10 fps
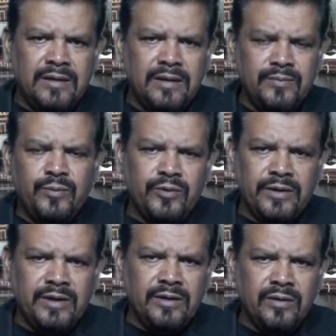
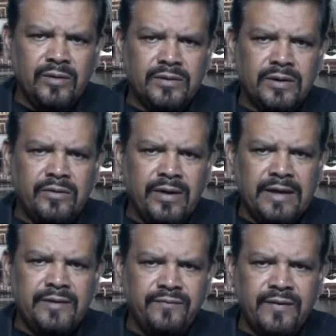inputting on the
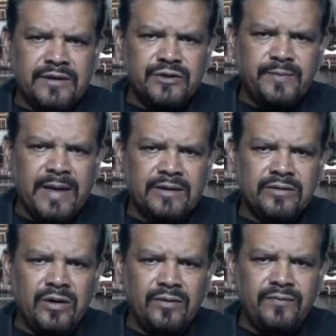creative
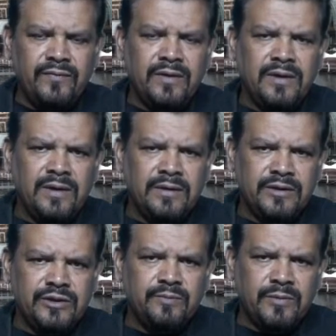aspect of
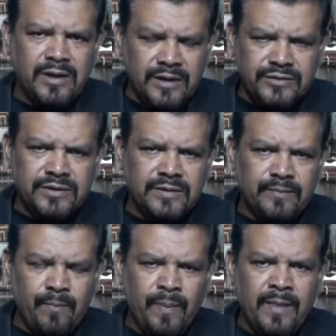this
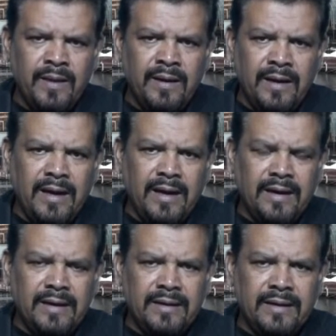production.
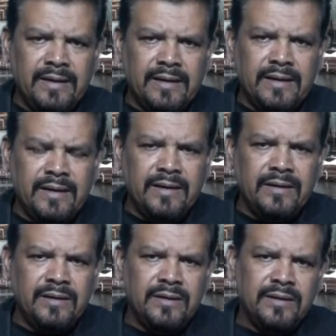And
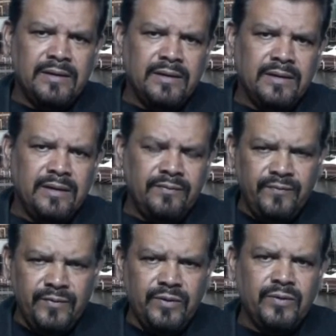
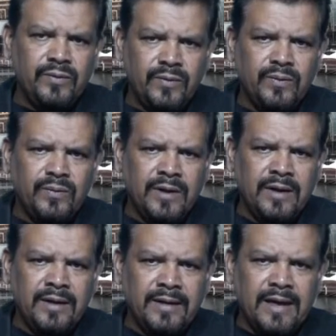if you
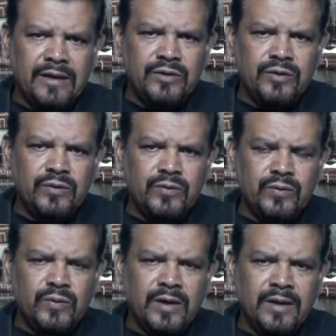can
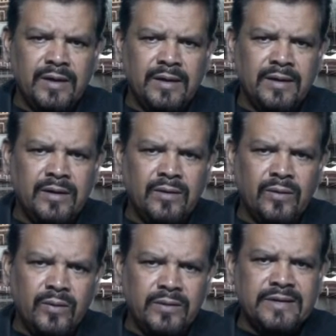do
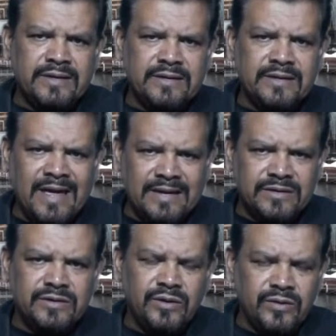all these
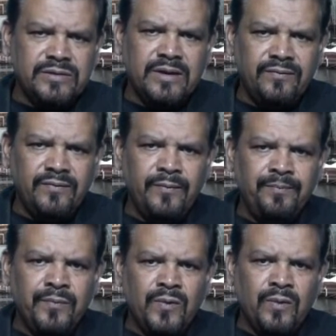tasks yourself,
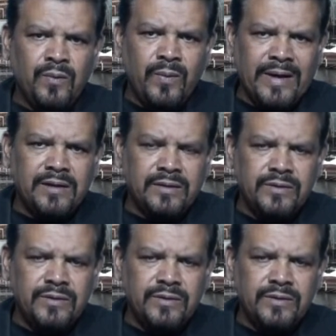well and